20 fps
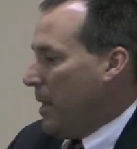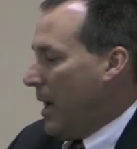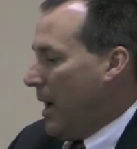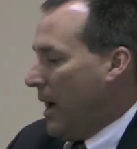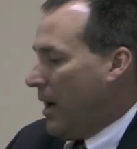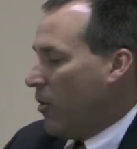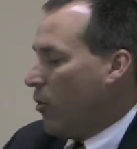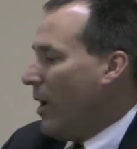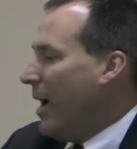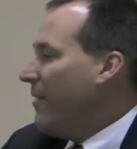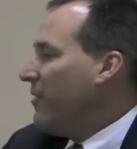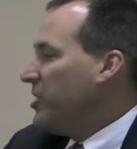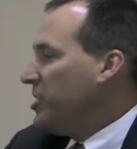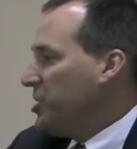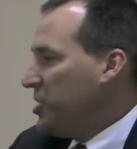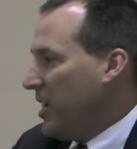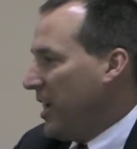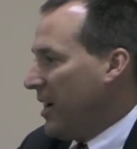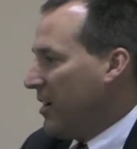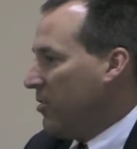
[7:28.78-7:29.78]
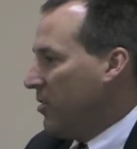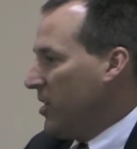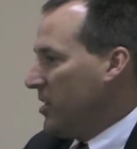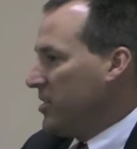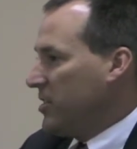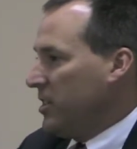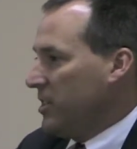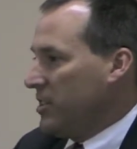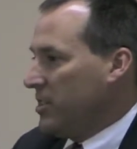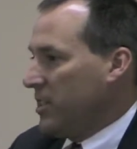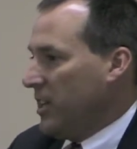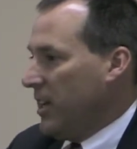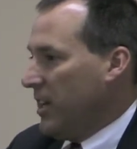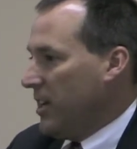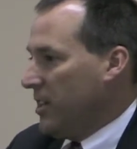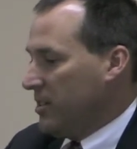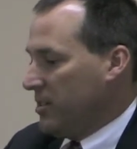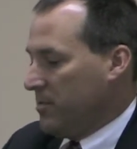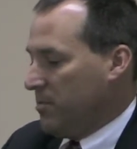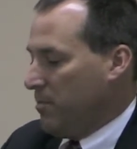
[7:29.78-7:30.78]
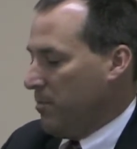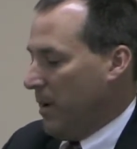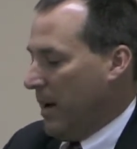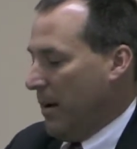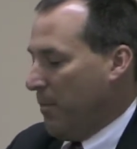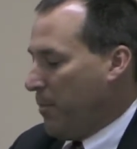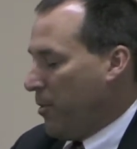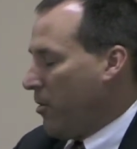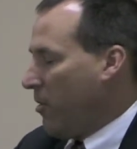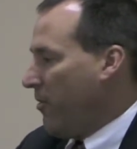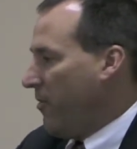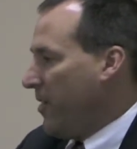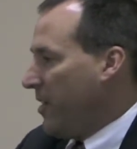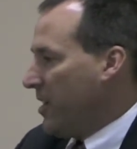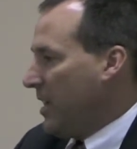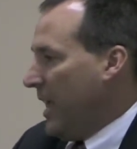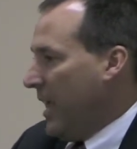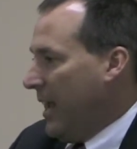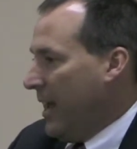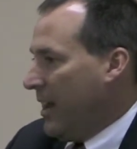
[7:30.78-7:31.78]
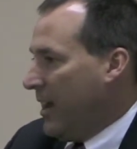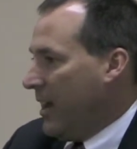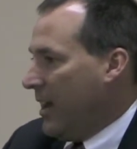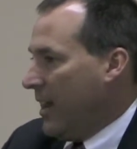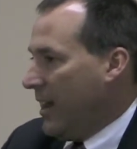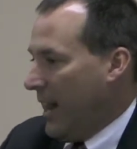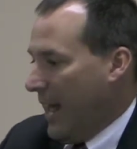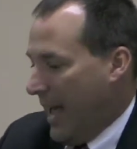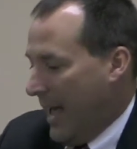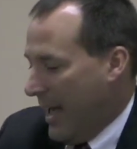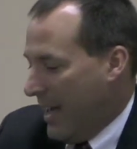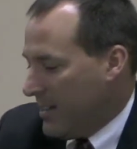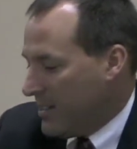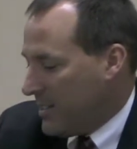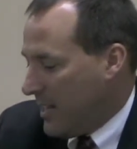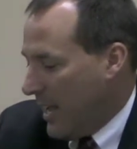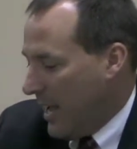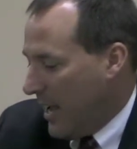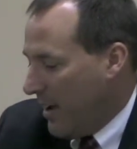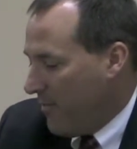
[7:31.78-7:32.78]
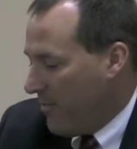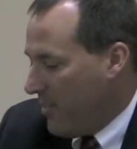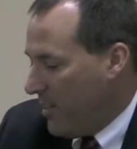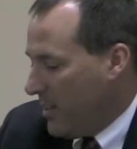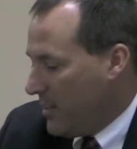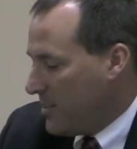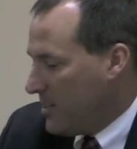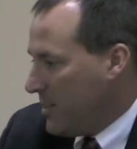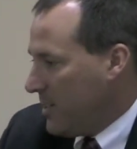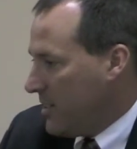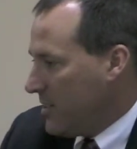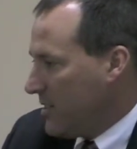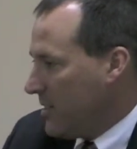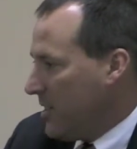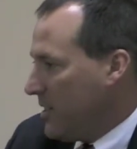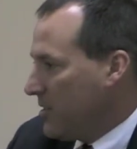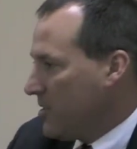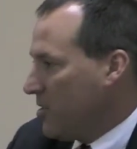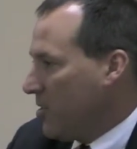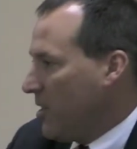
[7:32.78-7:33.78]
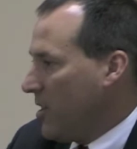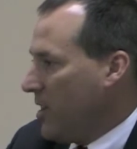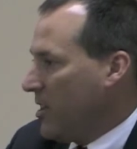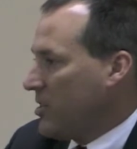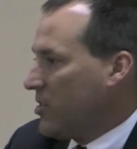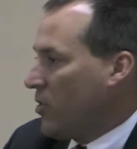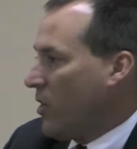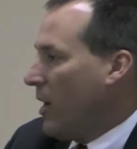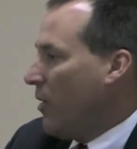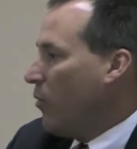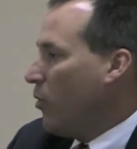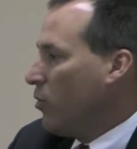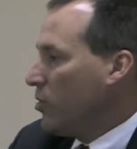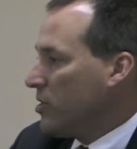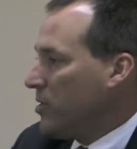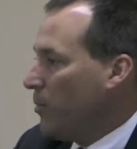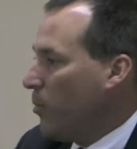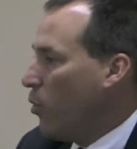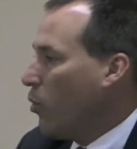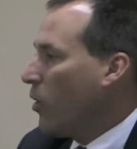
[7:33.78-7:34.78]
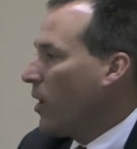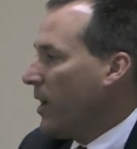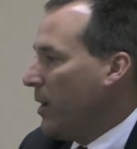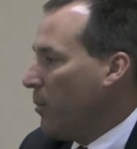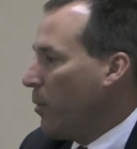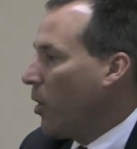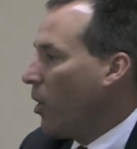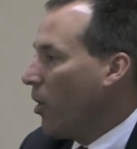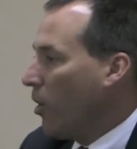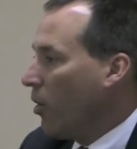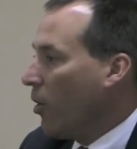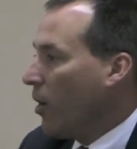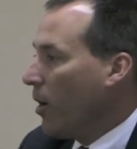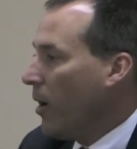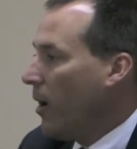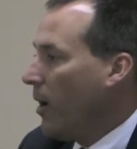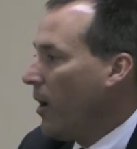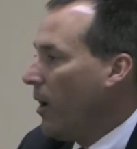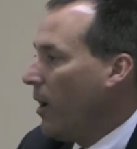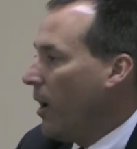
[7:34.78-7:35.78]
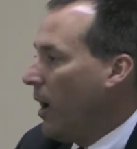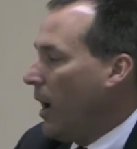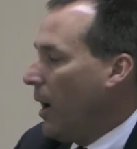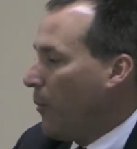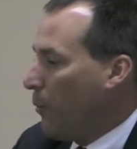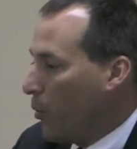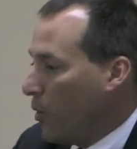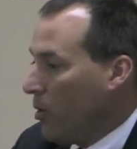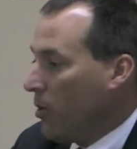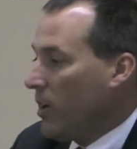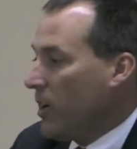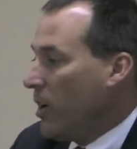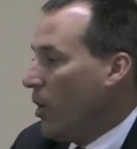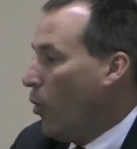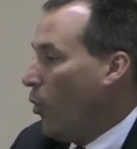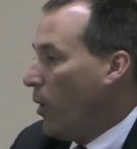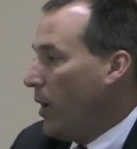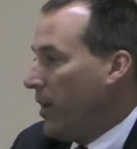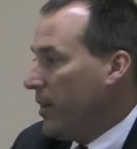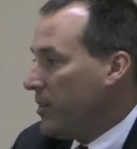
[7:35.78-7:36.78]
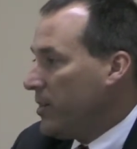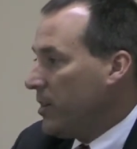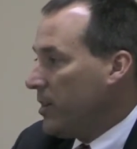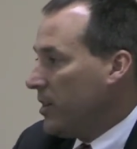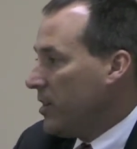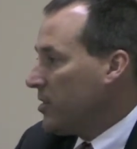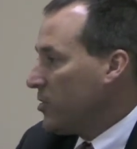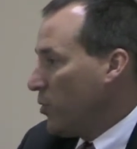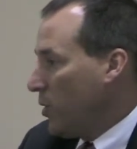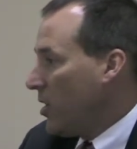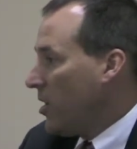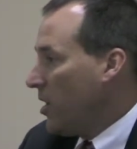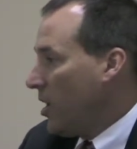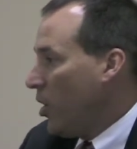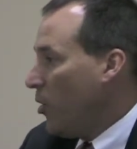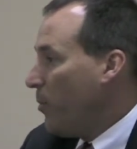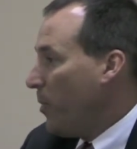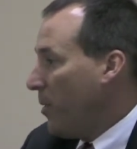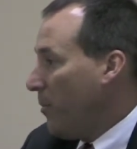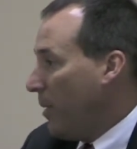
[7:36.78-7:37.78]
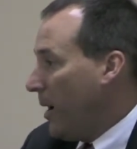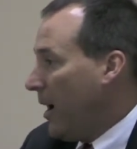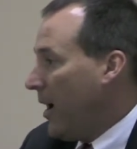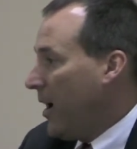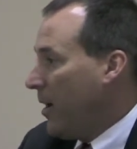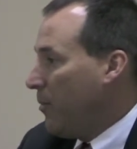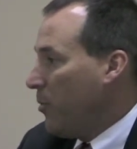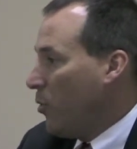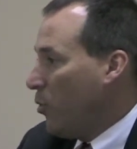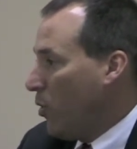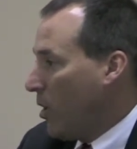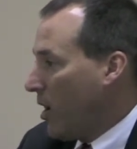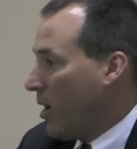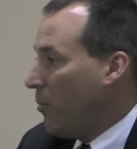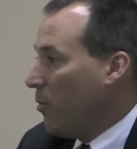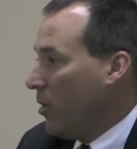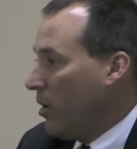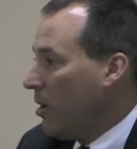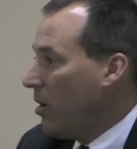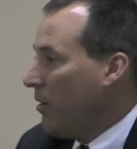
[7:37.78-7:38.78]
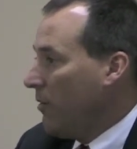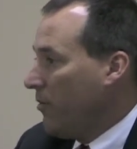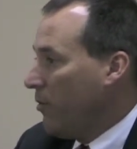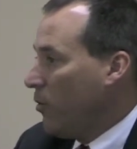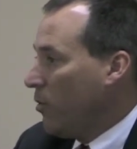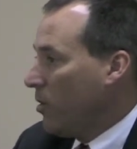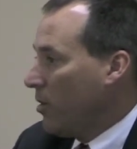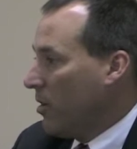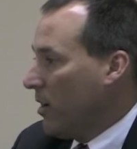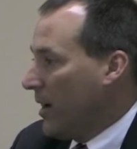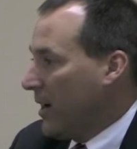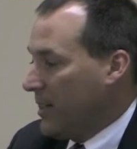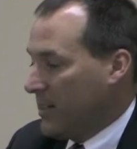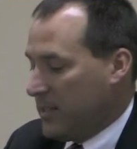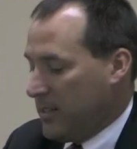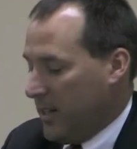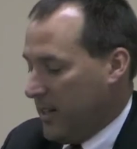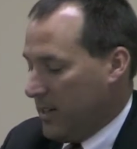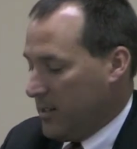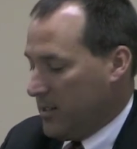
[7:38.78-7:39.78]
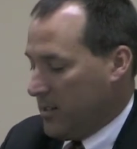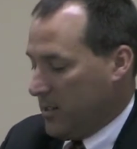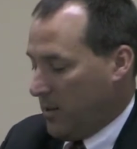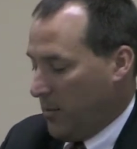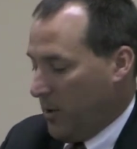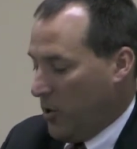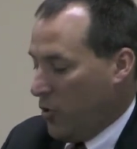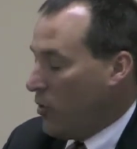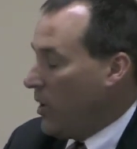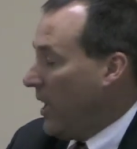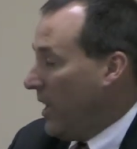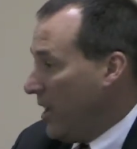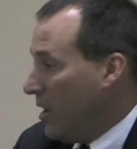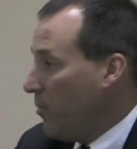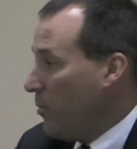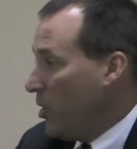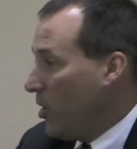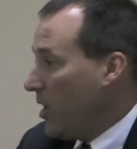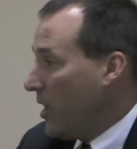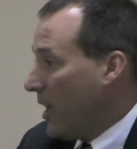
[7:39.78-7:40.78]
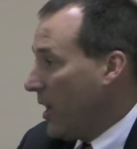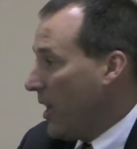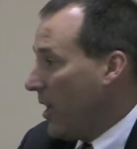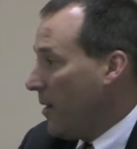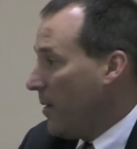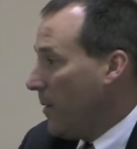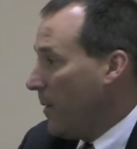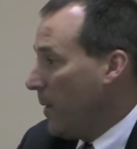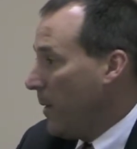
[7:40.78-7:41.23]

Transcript: I don't have a checklist that says my perfect candidate has to have this, this, this, or this, or I won't support him or her. I'm really going into this with an open mind, but what I'm looking for, like I said, is somebody who can communicate,